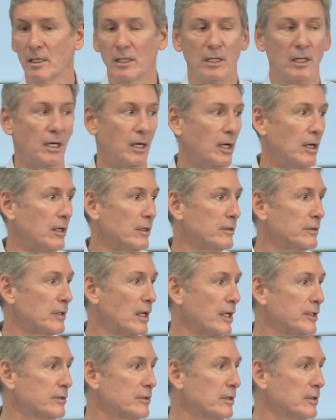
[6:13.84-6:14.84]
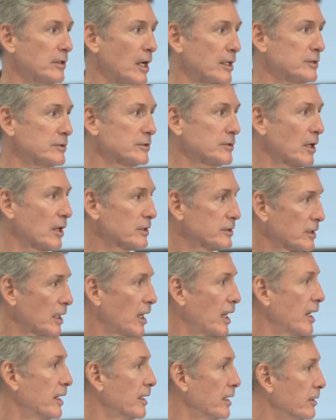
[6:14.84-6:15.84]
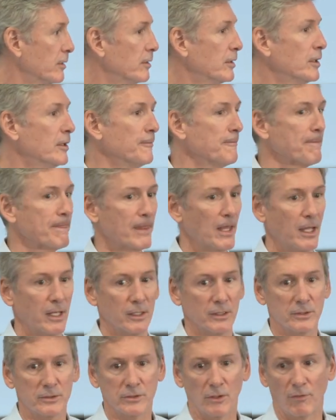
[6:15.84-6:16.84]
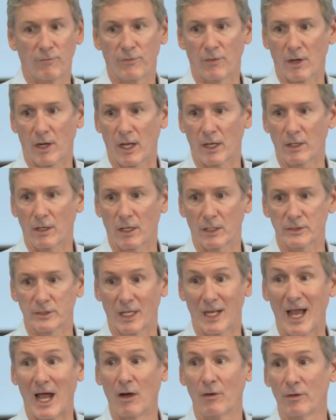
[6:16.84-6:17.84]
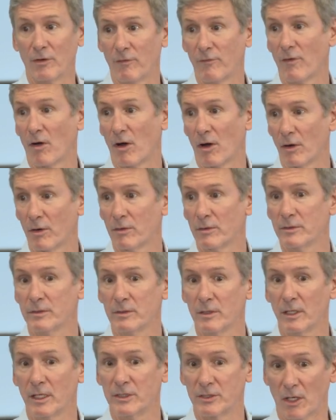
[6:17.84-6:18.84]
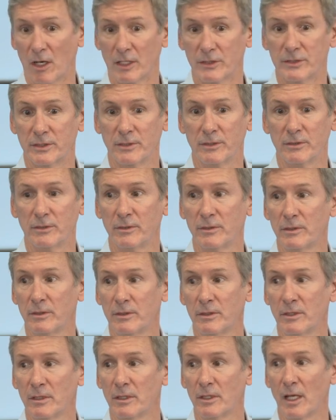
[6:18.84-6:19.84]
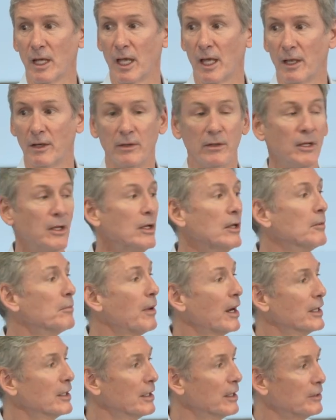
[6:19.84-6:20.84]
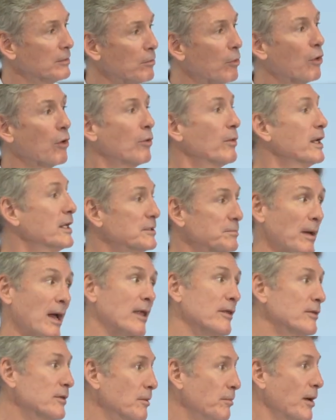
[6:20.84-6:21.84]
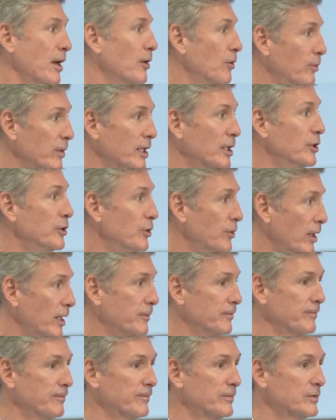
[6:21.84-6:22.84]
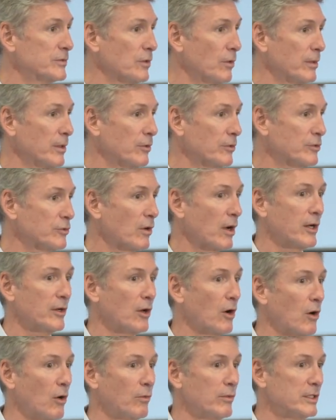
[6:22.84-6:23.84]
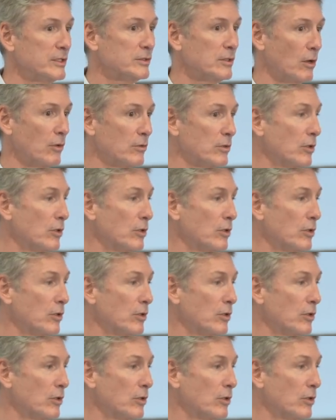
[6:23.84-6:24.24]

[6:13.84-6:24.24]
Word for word: uh, nit nitrous oxide and, and sulfur oxide out of our exhaust. And, by, and the more we spent, the better we could do it. So we were trying to always go